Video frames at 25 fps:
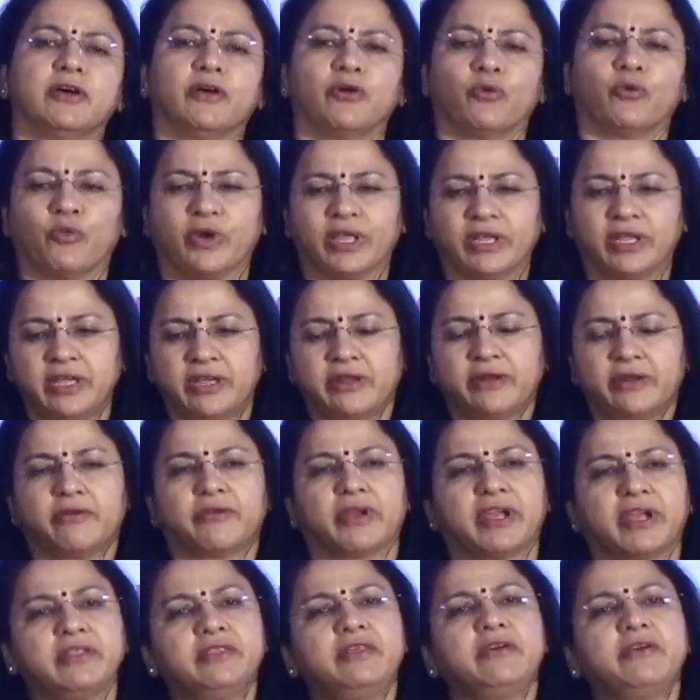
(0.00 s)
when he
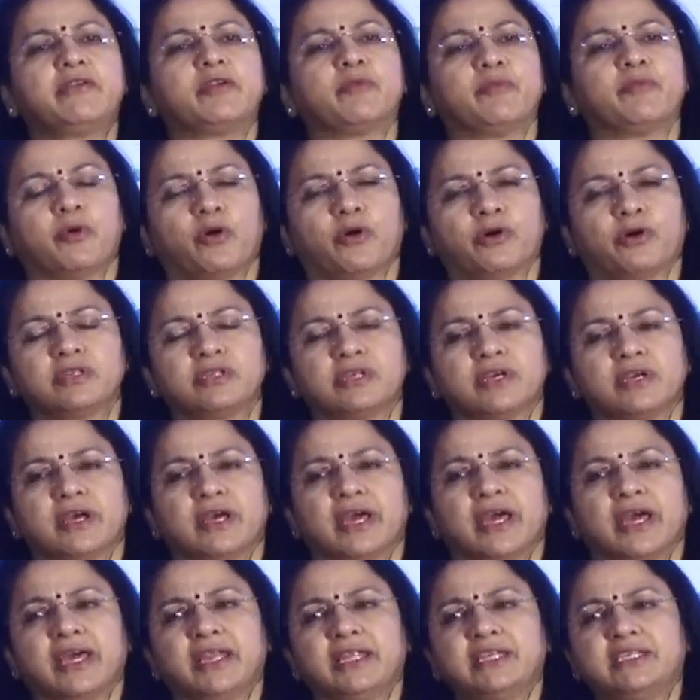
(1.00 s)
read the report,
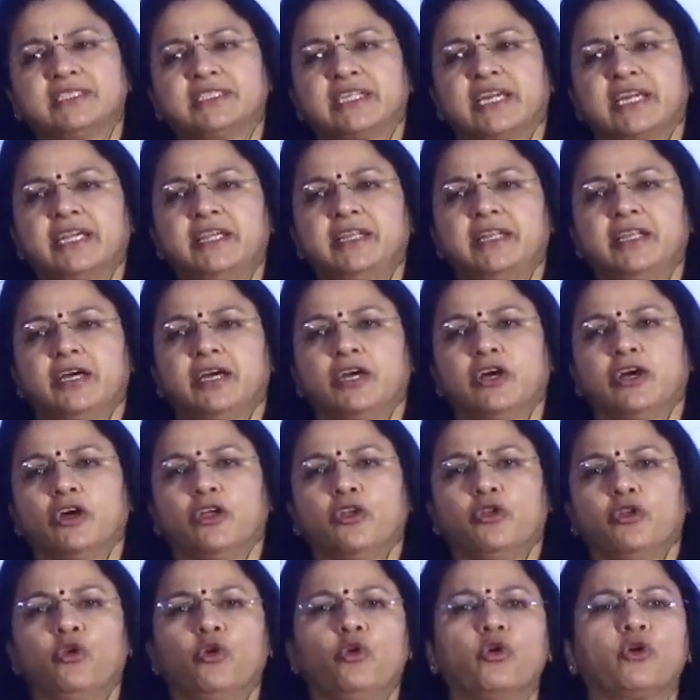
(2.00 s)
and he said,
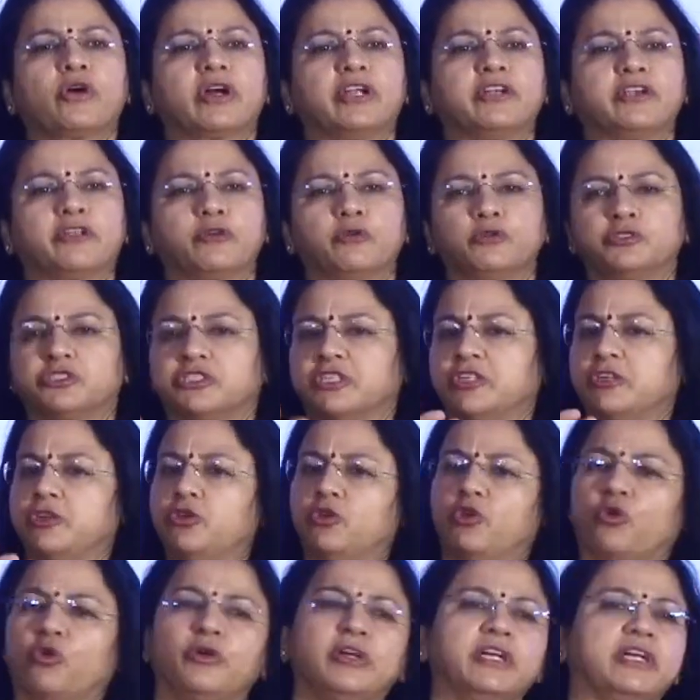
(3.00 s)
no contusion,
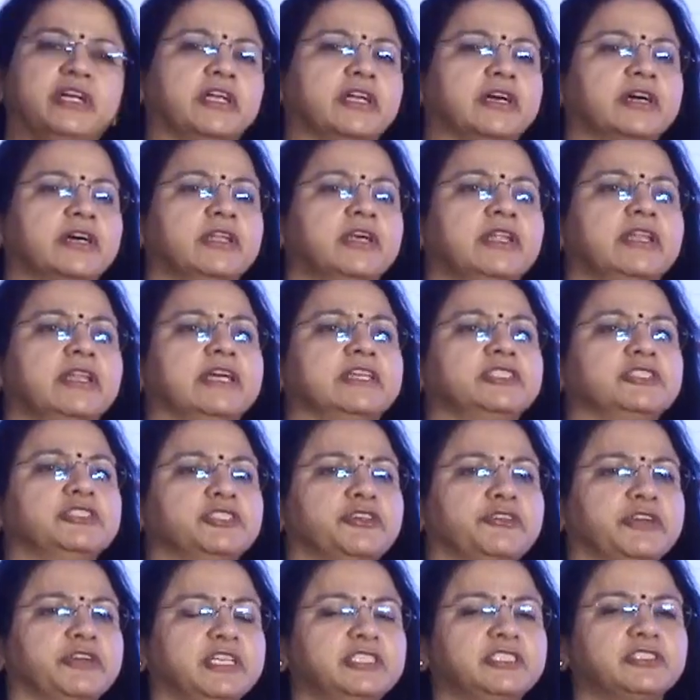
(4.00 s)
no internal
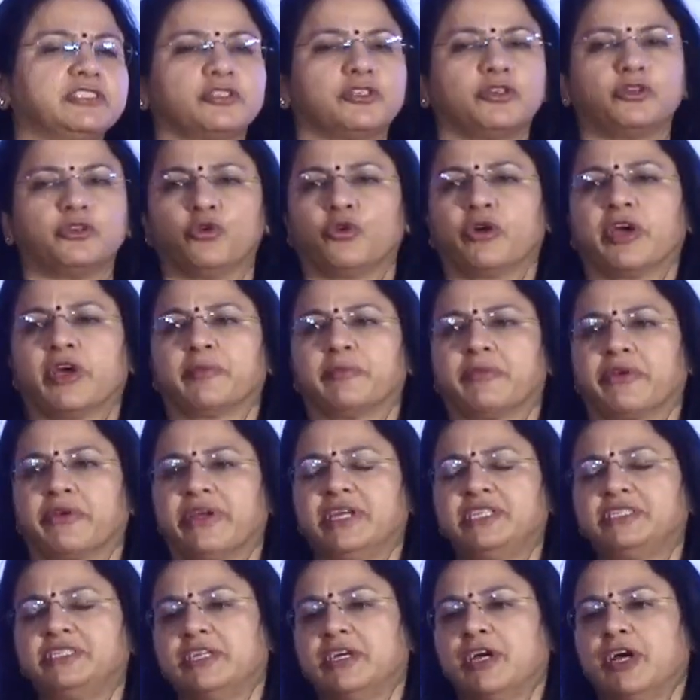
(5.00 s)
injuries, no
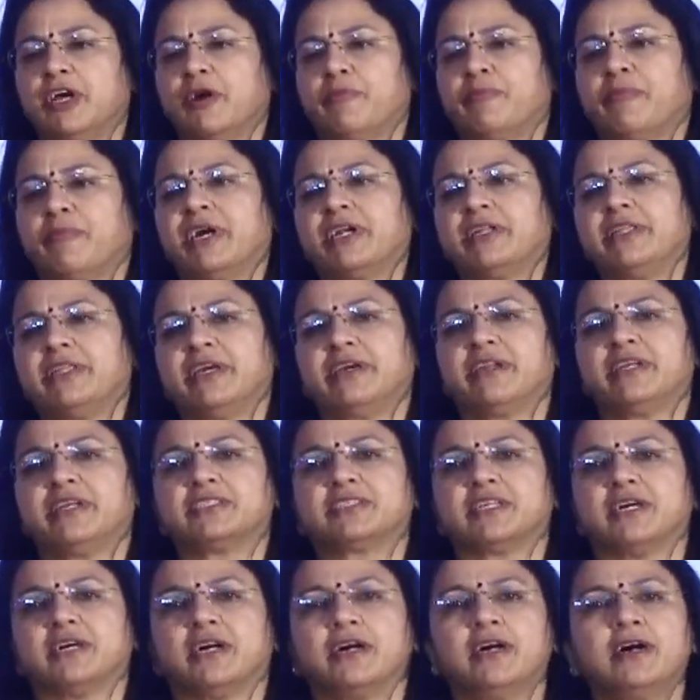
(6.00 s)
hemorrhage, but there is
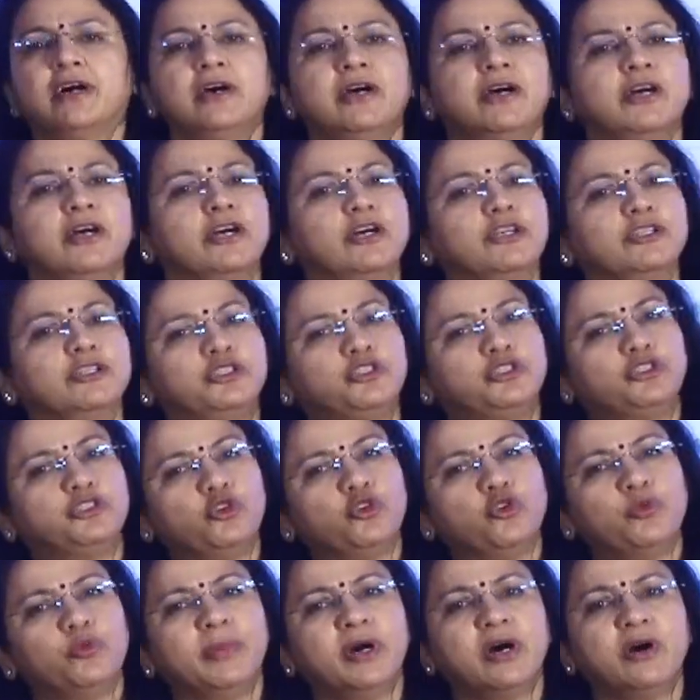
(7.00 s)
a
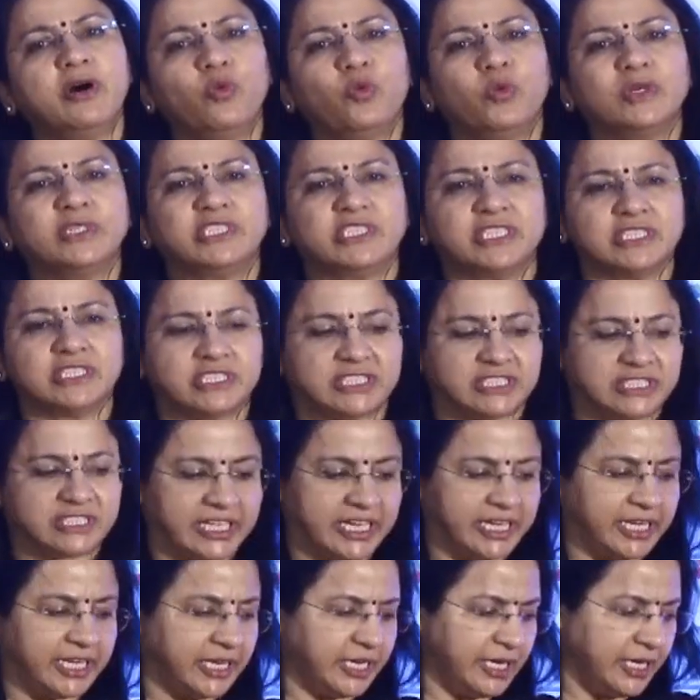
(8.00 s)
tumor which is
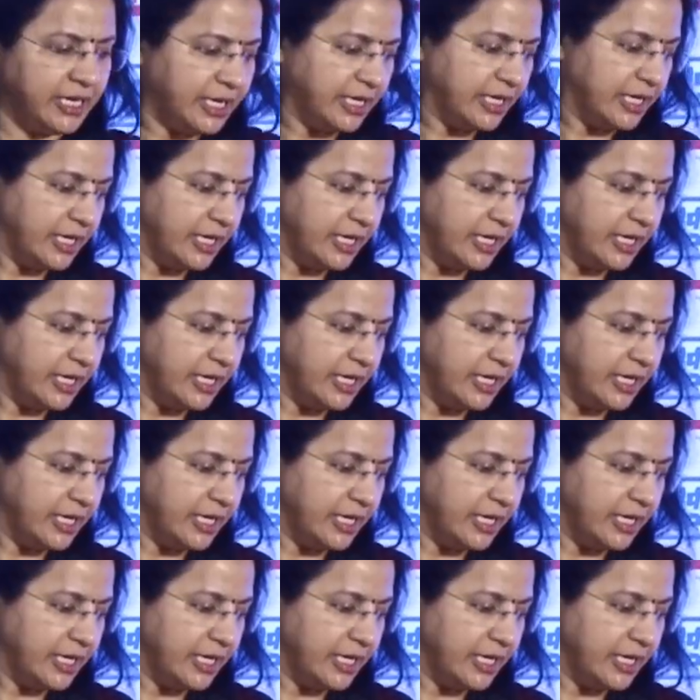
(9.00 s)
seen,